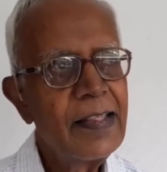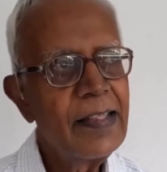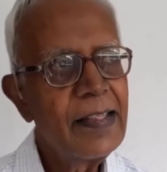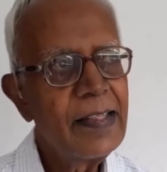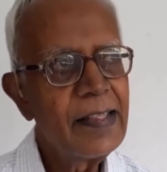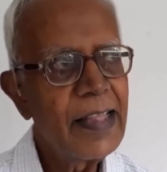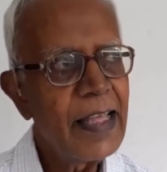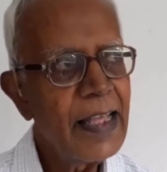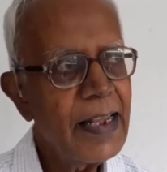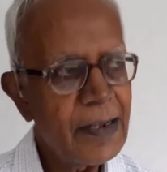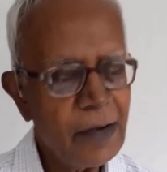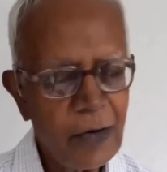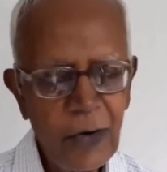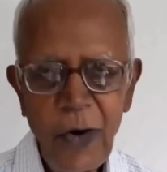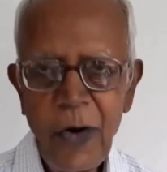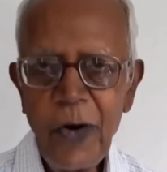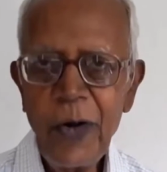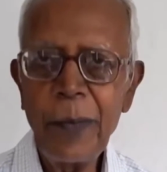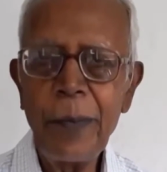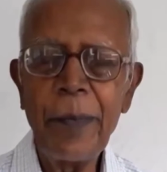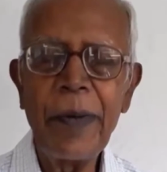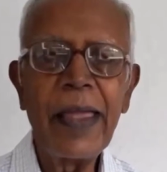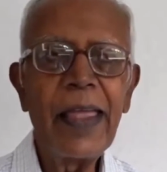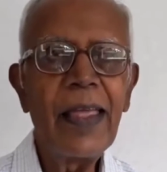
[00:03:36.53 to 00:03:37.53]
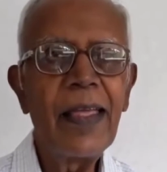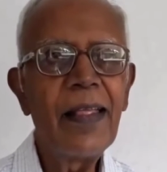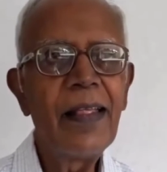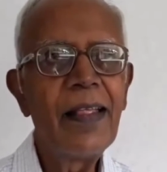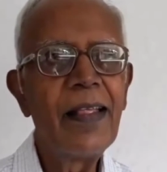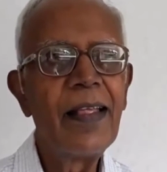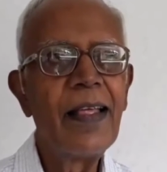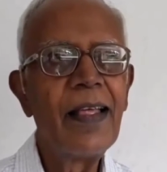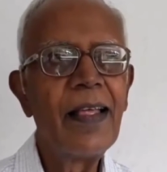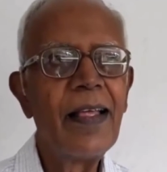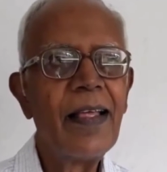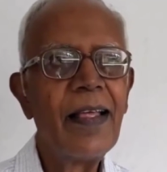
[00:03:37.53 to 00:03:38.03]
they told me
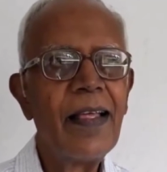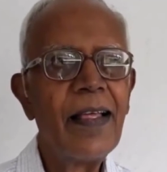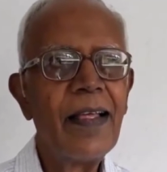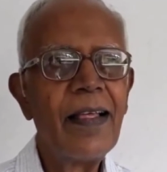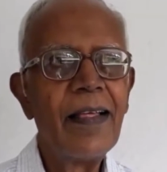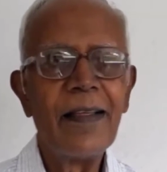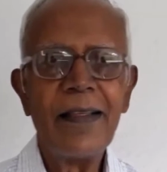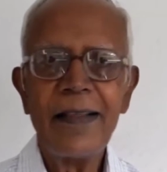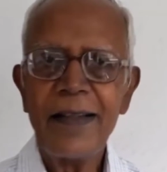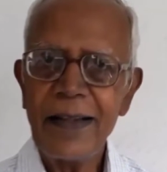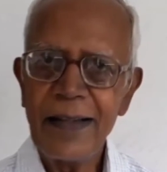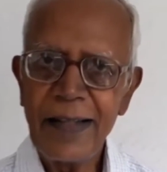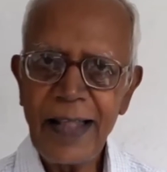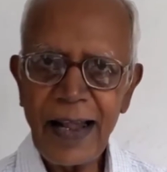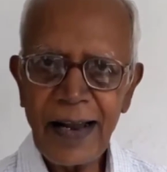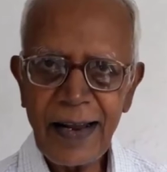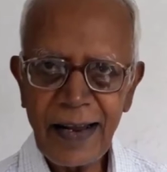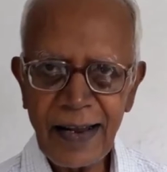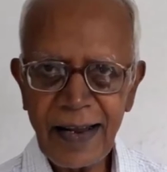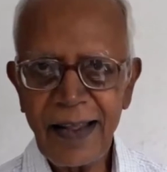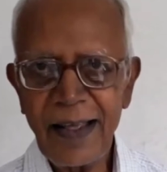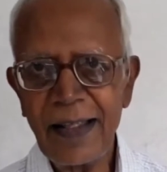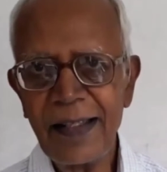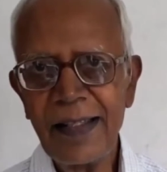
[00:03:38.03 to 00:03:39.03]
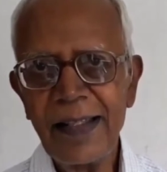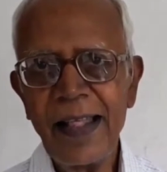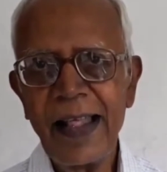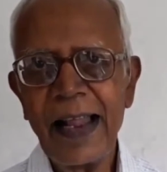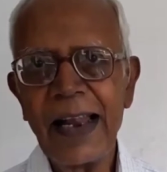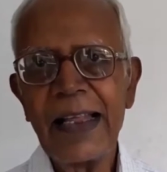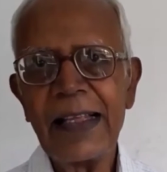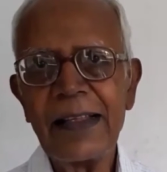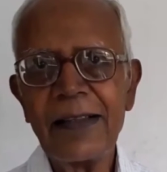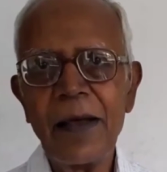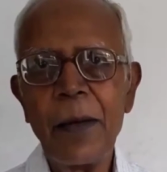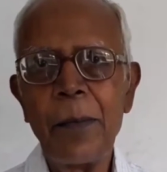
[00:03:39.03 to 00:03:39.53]
that there
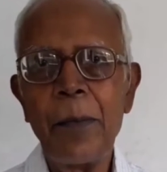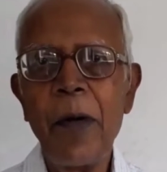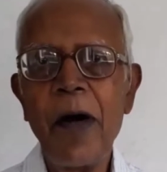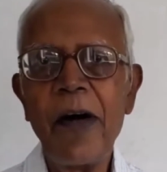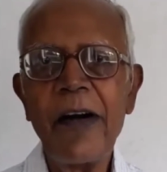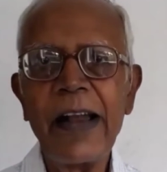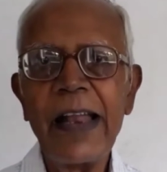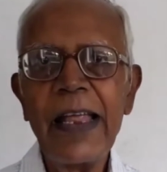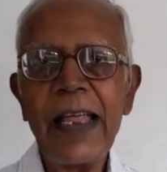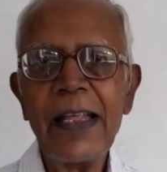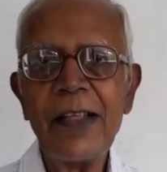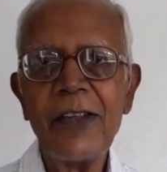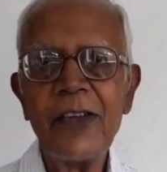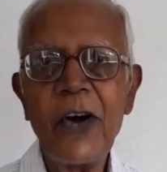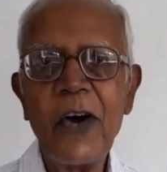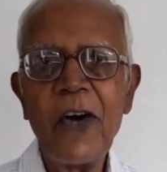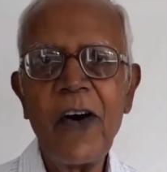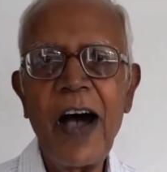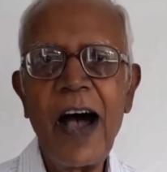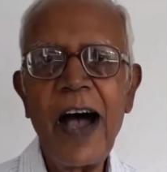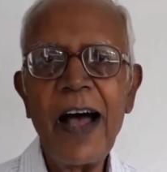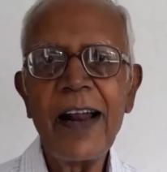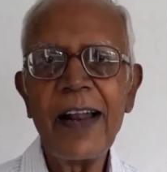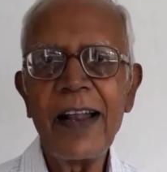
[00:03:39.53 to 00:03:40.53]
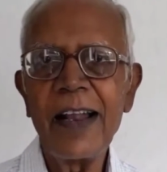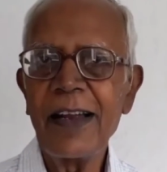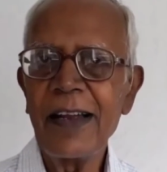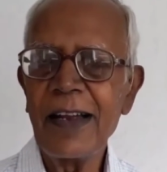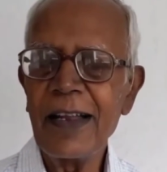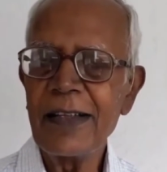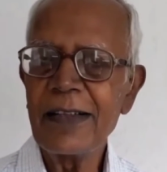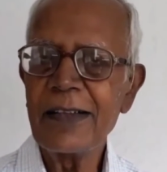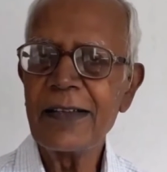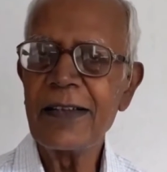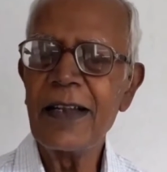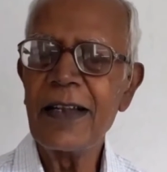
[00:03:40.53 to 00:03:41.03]
is a body, JOHAR, it
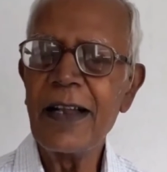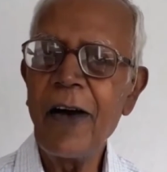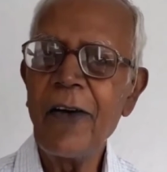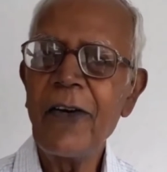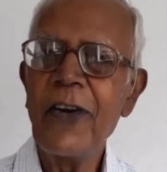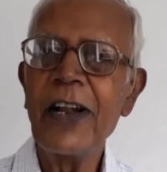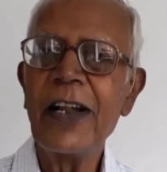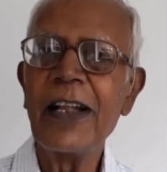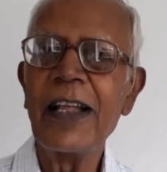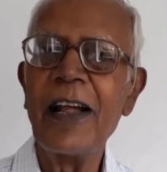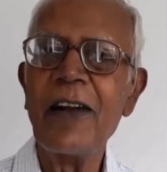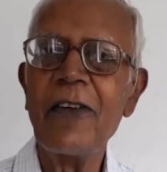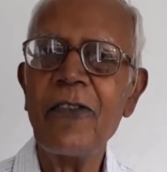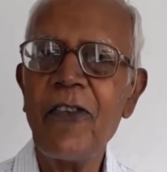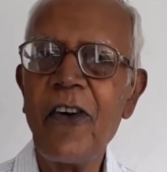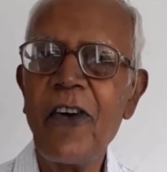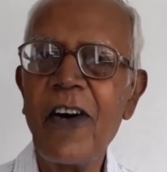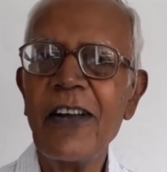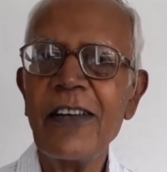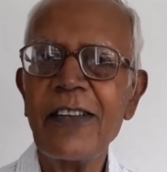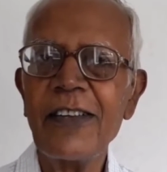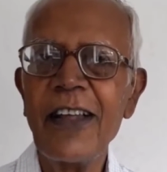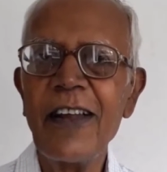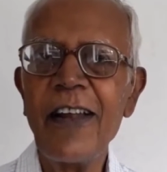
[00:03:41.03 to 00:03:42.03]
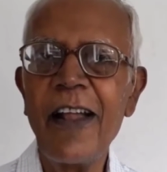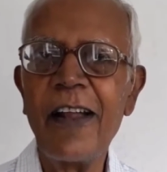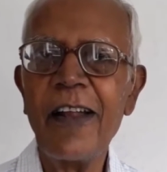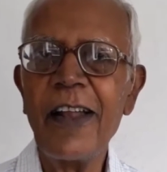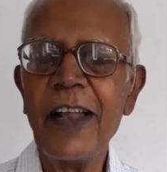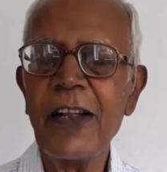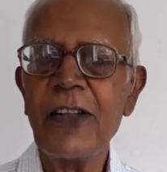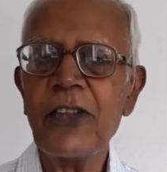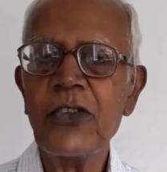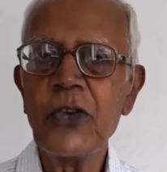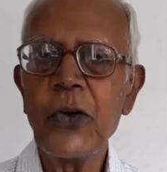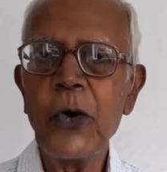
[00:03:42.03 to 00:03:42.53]
can function on
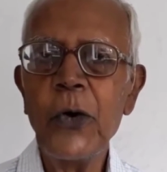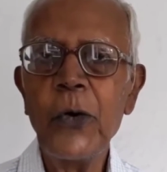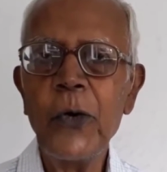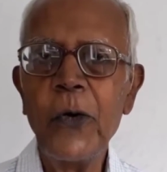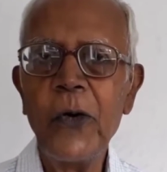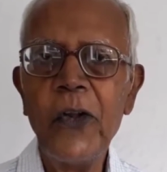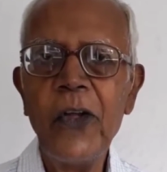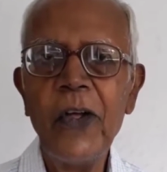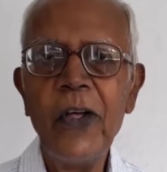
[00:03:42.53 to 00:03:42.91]
its own.